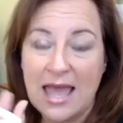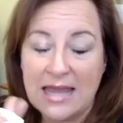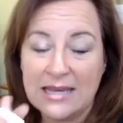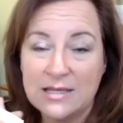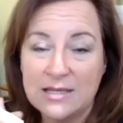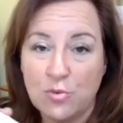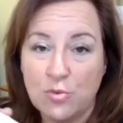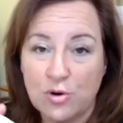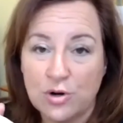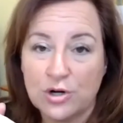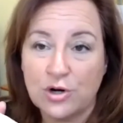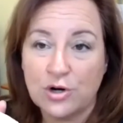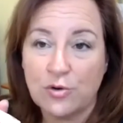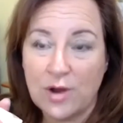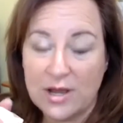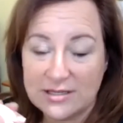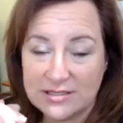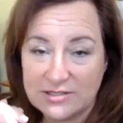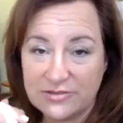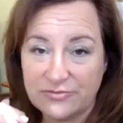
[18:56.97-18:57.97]
any more
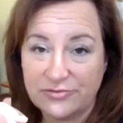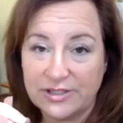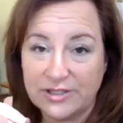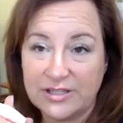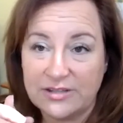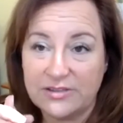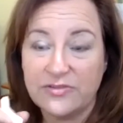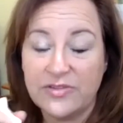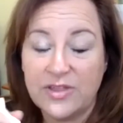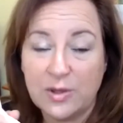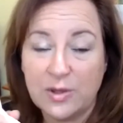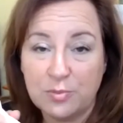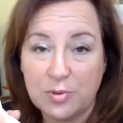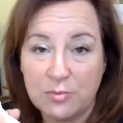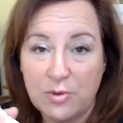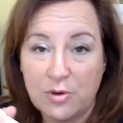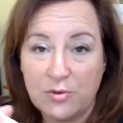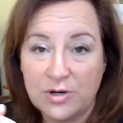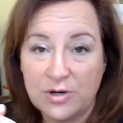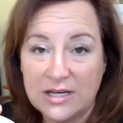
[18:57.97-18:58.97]
aggressively than they'll
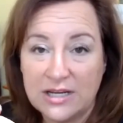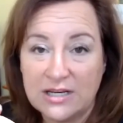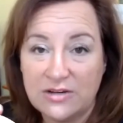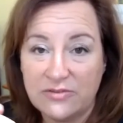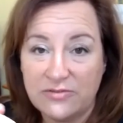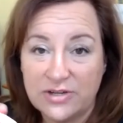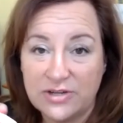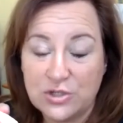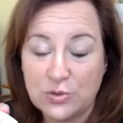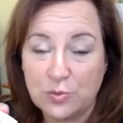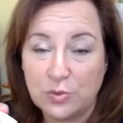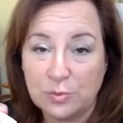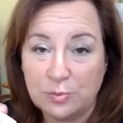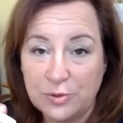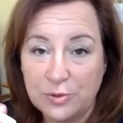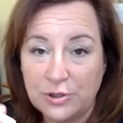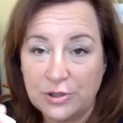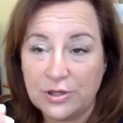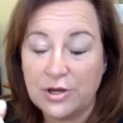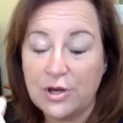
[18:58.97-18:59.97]
promote an individual
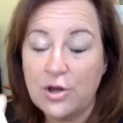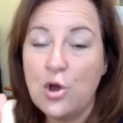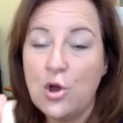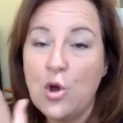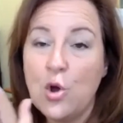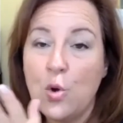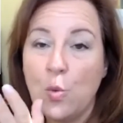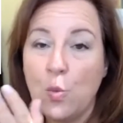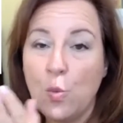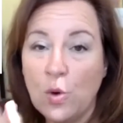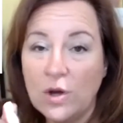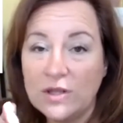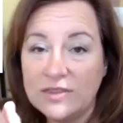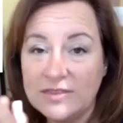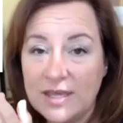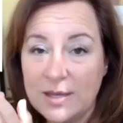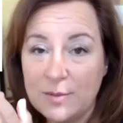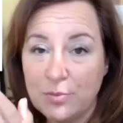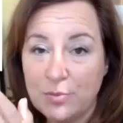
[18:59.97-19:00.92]
book. What they